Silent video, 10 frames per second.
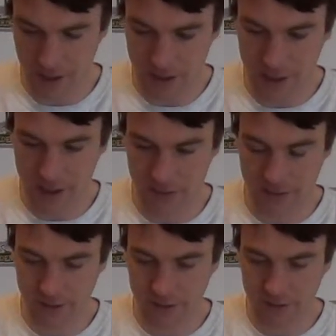uh,
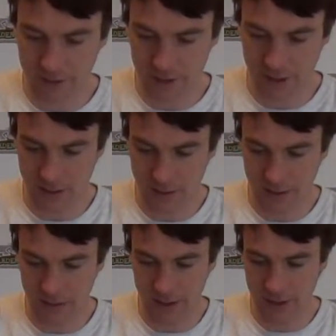this string here,
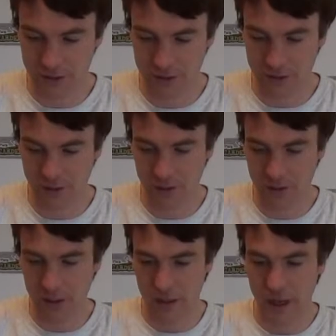this tie through,
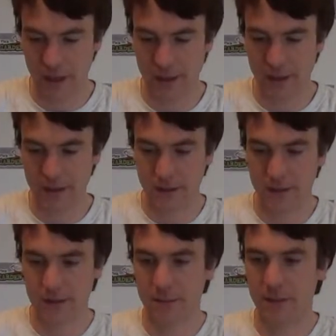and then you
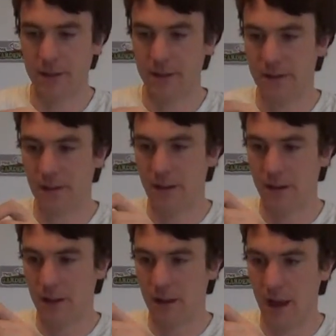can simply just
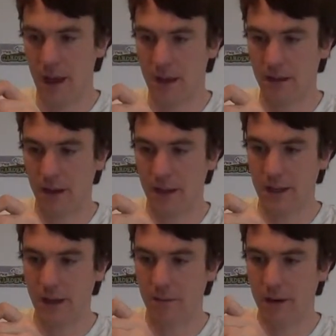uh, tie
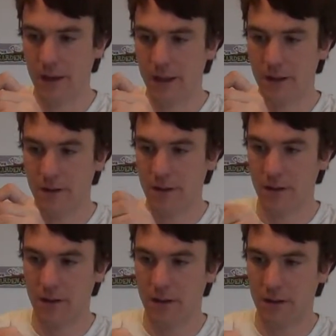it up high
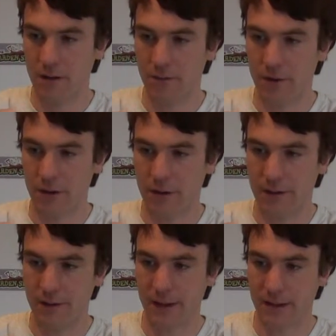where your
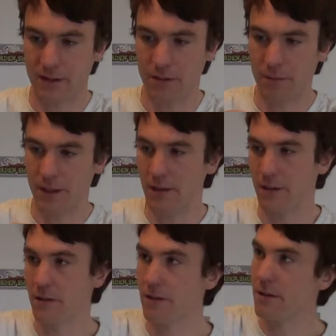insects could be
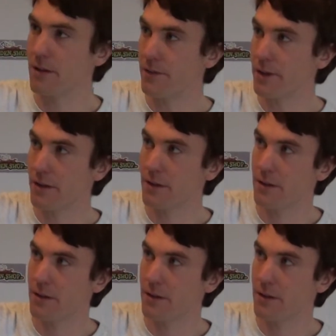living.